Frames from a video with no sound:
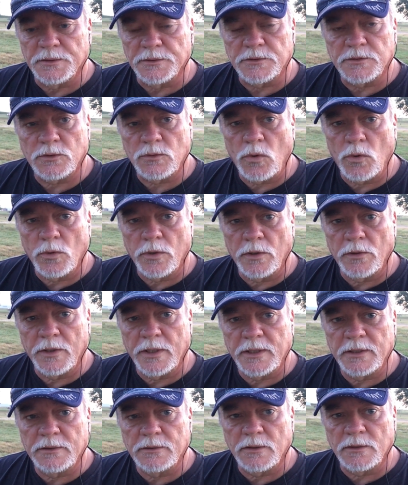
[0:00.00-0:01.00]

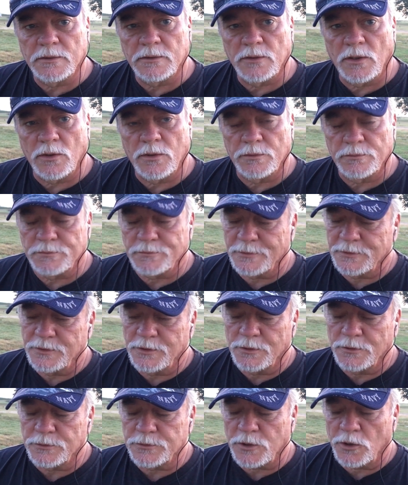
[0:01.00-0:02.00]
cornering or
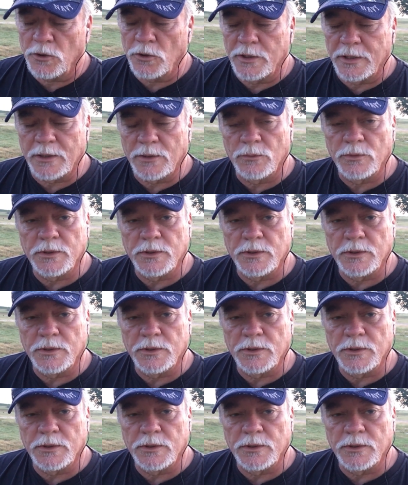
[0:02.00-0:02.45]
turning